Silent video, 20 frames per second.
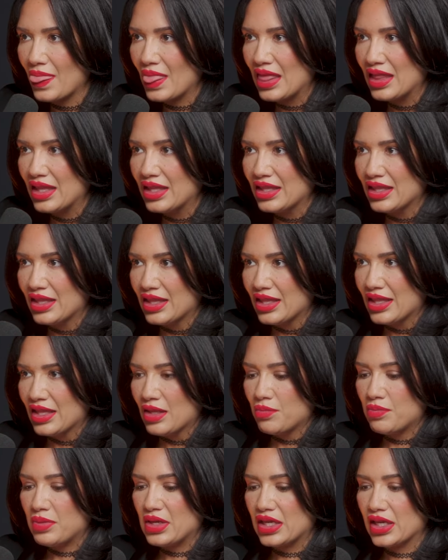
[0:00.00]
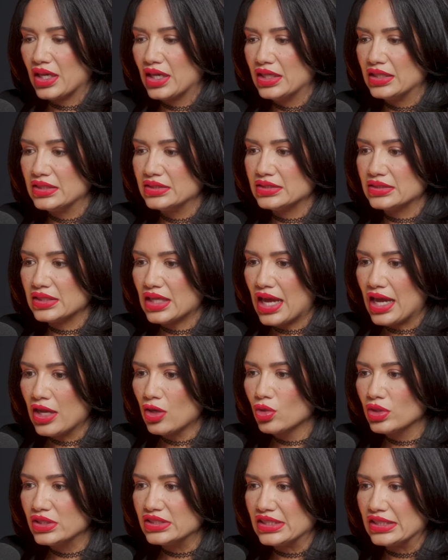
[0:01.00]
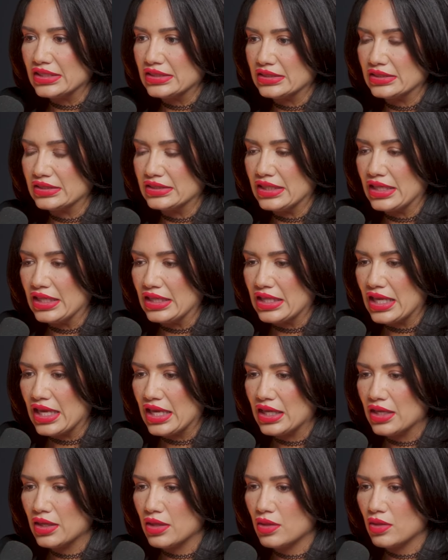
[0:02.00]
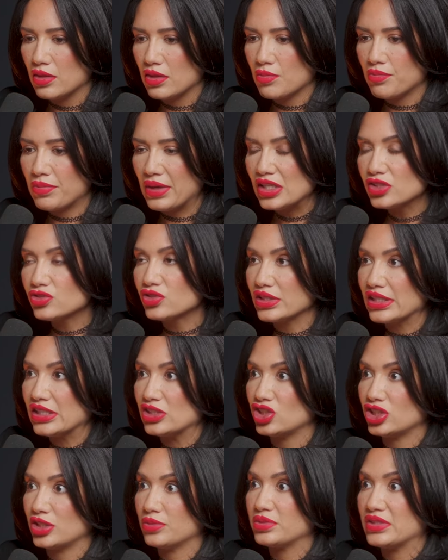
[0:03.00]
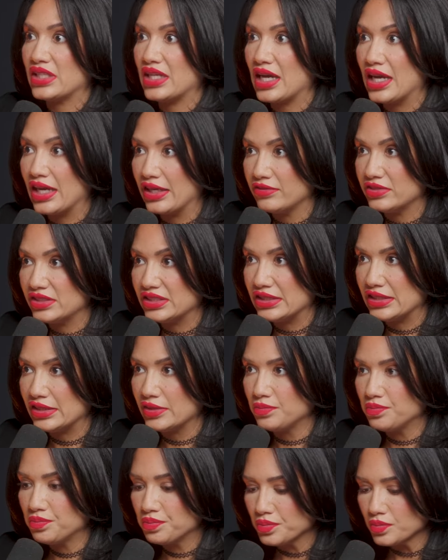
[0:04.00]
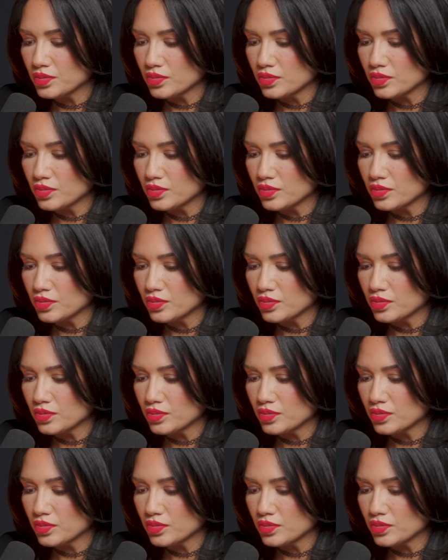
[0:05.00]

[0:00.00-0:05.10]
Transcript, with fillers: right because i always like to say that the best relationships that i've seen